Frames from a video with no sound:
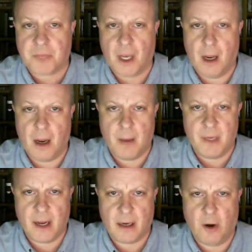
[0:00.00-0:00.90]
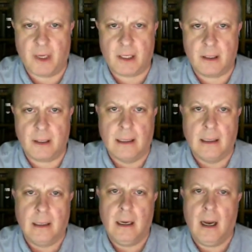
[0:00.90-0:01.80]
economically,
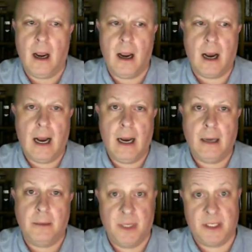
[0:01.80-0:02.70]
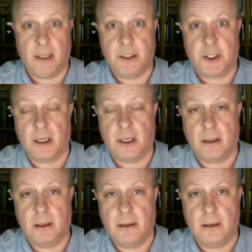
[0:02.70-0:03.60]
and potentially
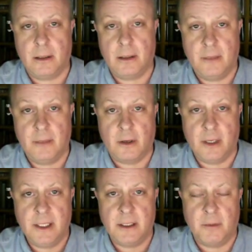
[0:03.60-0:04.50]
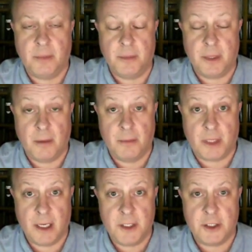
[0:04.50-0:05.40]
the even greater the
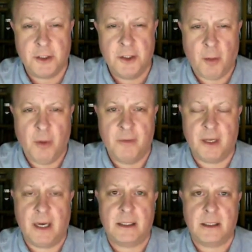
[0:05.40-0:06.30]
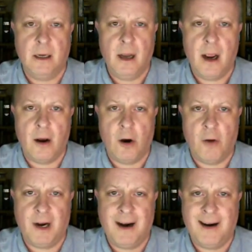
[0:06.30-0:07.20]
implications on top of that
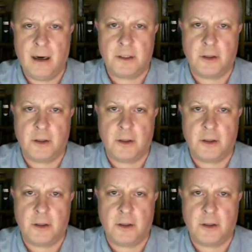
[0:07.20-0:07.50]
of a hard